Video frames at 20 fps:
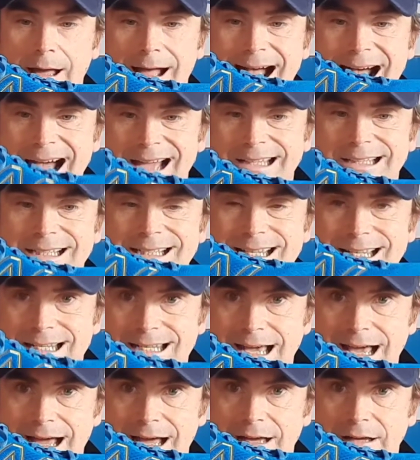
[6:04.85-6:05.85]
Added to
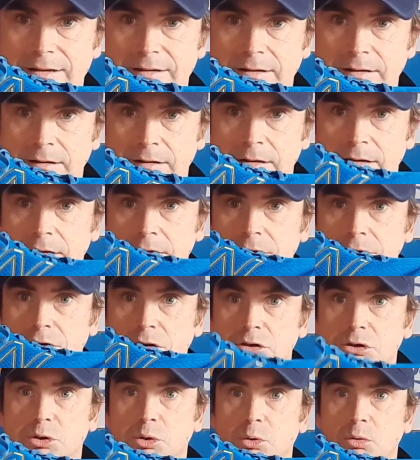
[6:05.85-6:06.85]
that, the
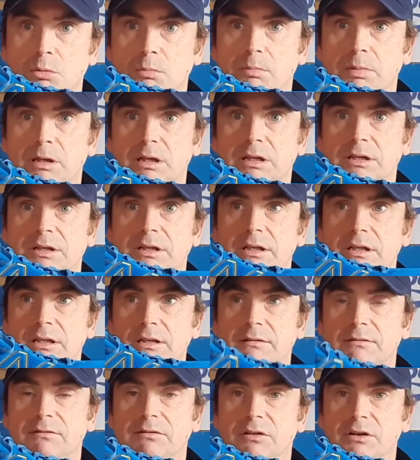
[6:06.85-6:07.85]
durability you'll
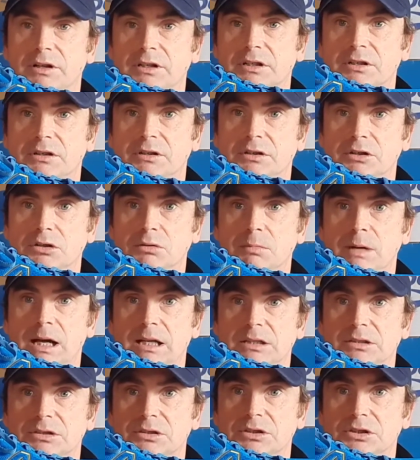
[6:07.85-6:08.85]
find in a New
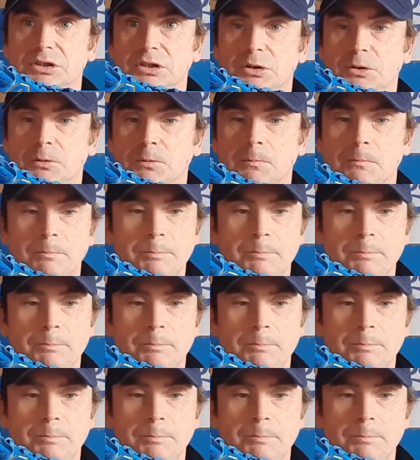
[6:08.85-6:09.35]
Balance shoe.